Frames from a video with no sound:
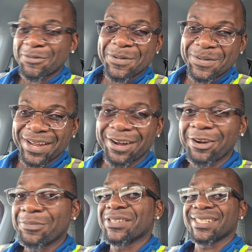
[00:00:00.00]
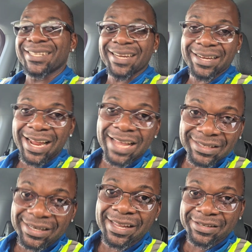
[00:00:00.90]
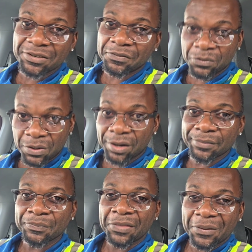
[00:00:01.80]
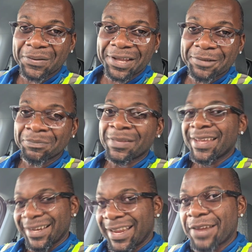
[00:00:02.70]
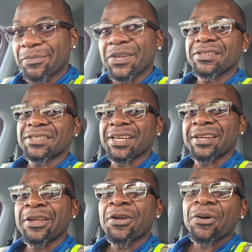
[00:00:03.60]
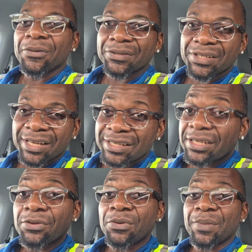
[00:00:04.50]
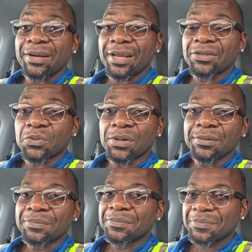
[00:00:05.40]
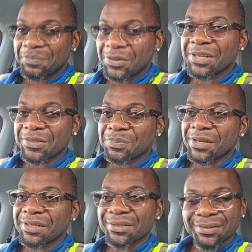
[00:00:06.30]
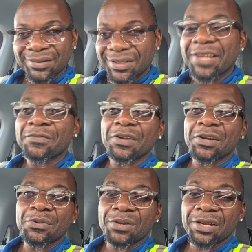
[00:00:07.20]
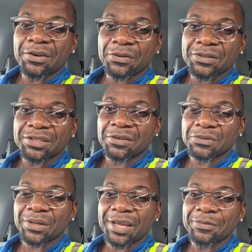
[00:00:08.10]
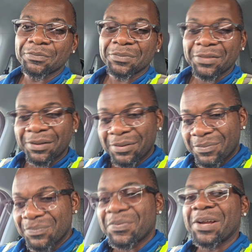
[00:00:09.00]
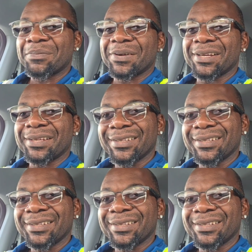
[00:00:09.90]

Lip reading: We are almost in the last legs of the run. Okay? That being said, until I see you in my next one, please take very good care of yourselves. Okay? Bye-bye.